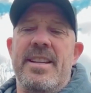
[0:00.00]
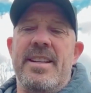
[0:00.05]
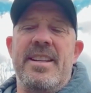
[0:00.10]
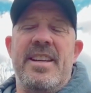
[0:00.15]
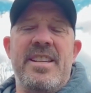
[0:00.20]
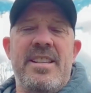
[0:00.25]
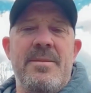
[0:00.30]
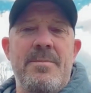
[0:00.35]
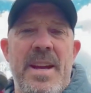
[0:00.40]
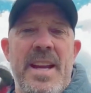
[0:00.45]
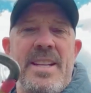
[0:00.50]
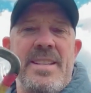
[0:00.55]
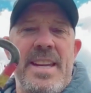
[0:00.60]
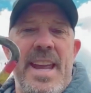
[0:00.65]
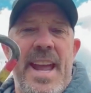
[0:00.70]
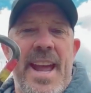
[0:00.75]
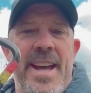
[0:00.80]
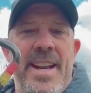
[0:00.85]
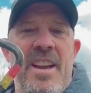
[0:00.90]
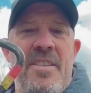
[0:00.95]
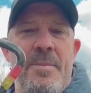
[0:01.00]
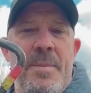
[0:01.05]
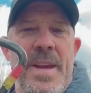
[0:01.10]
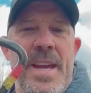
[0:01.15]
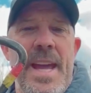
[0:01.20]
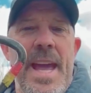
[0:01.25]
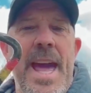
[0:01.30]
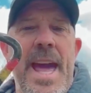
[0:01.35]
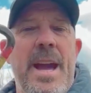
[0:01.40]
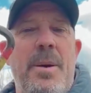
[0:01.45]
This meets
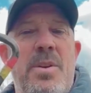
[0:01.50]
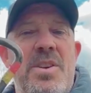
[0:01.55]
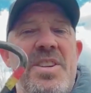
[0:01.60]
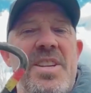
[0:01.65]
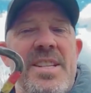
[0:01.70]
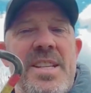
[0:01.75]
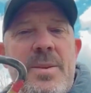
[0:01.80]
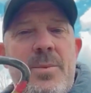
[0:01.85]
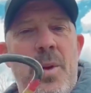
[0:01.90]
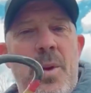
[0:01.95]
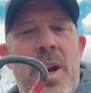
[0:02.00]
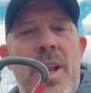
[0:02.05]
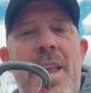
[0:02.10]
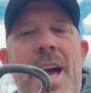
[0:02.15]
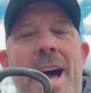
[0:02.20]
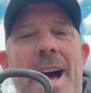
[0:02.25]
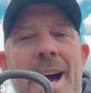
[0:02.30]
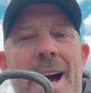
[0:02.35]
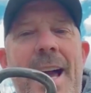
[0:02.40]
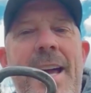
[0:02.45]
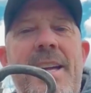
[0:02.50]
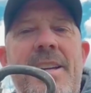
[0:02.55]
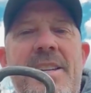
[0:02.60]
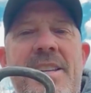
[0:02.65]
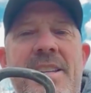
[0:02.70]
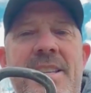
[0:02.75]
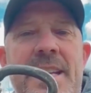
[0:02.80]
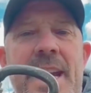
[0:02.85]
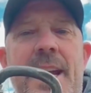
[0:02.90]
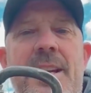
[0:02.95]
NFPA, which is one of the
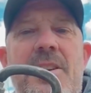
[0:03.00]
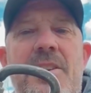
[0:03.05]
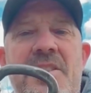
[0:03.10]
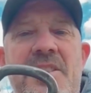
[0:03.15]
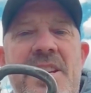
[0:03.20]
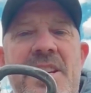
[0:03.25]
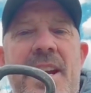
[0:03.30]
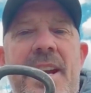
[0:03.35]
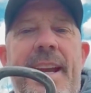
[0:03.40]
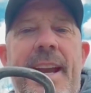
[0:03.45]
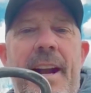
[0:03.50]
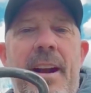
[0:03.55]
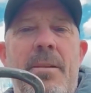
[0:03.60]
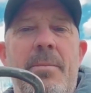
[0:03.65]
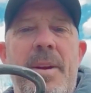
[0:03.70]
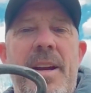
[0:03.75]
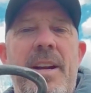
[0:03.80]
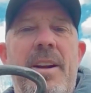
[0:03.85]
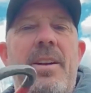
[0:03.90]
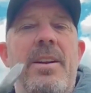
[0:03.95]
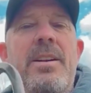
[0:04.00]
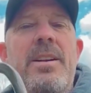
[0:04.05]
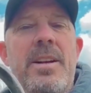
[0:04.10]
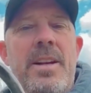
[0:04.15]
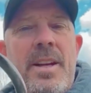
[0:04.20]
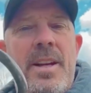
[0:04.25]
highest standards that a carabiner